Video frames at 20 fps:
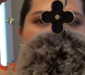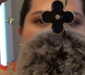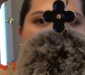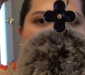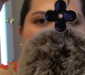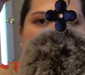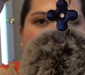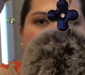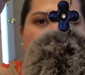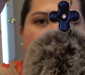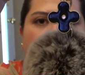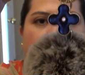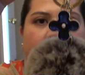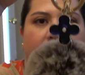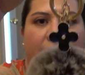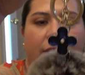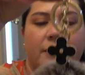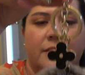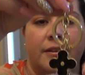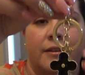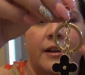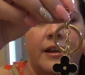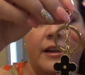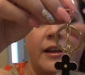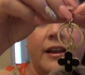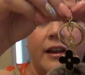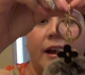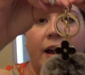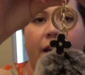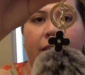the Louis Vuitton flower. So
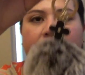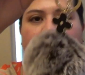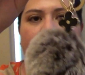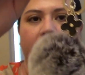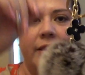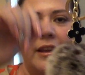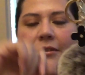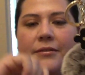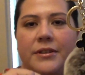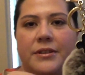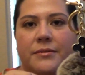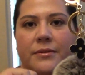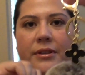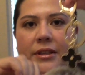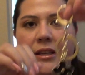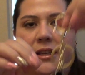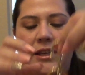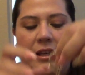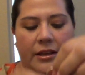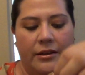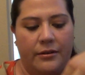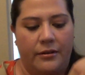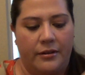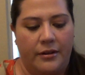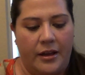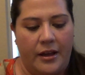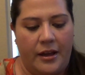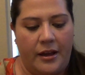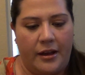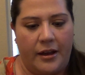I thought that was really
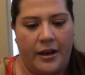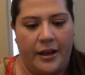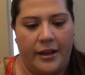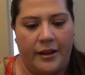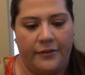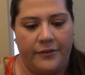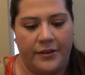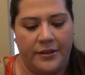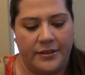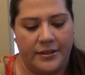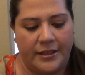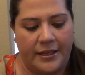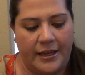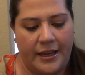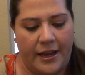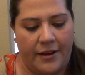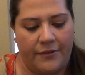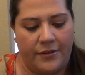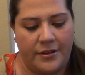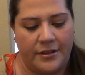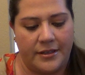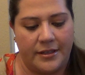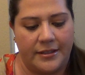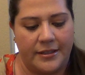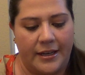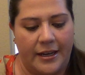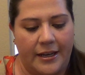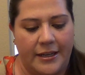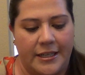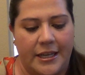cute. I obviously haven't
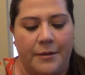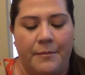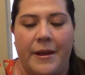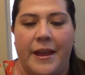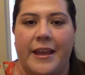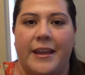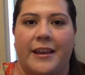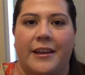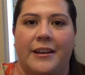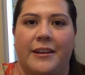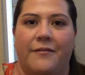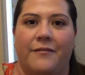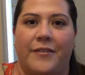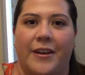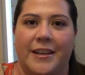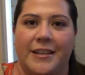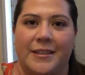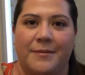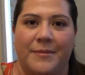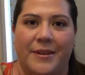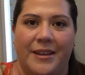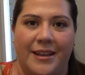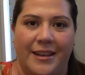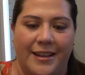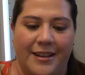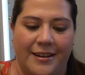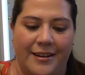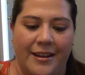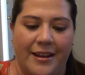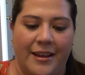decided to make an investment
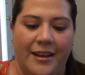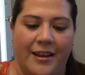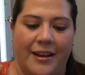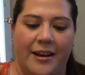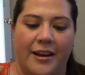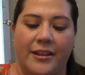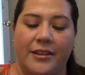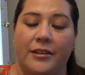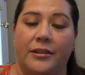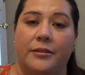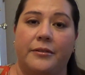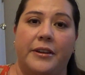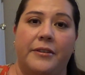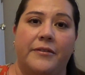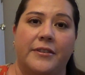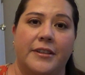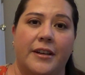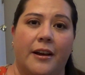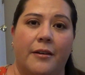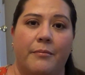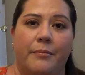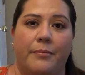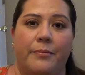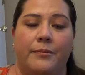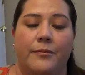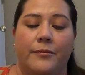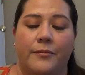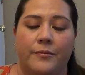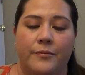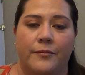in the Louis
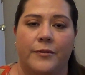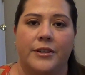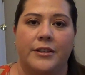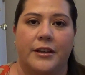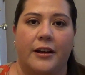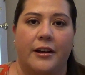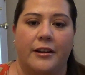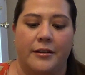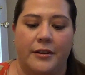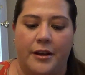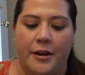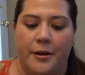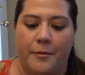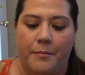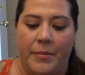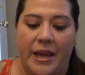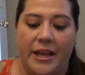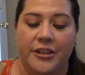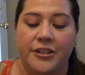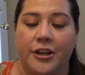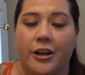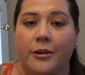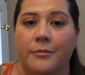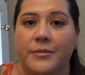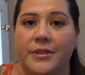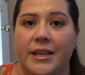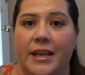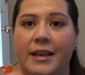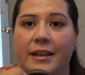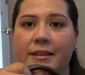Vuitton bag
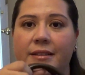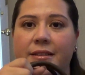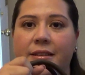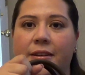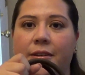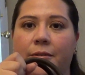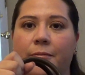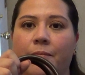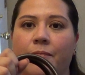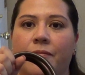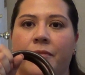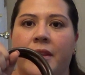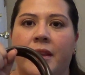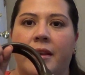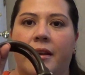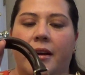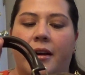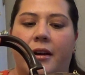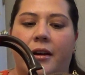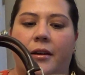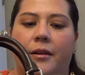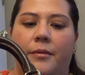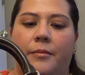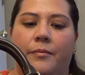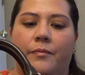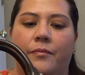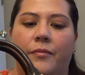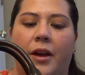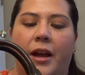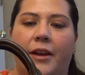charms yet. So
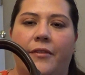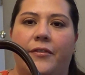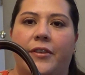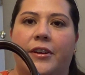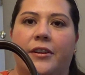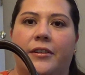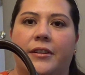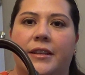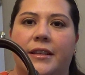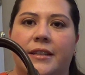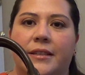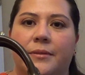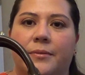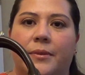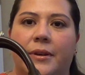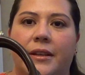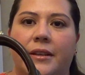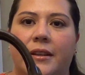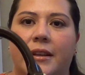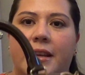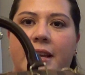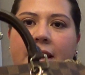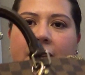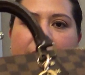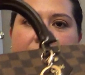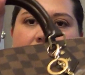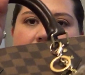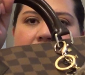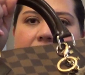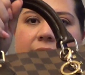I figured this one
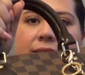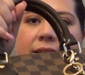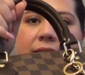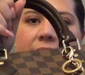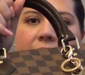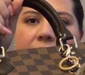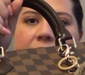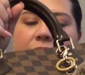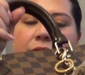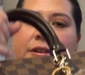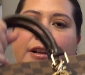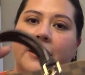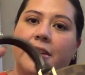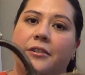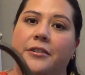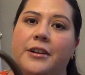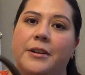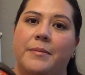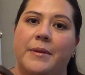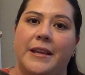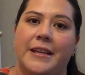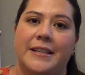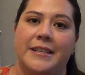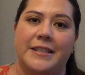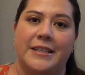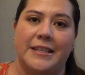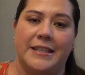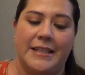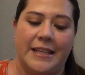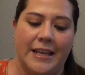is a nice little introductory
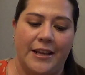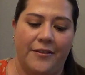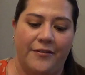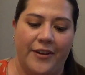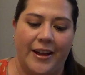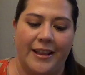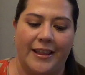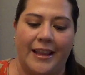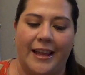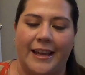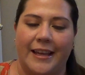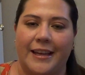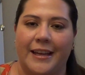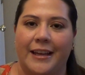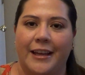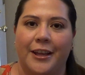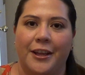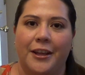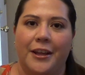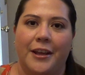piece to see if I like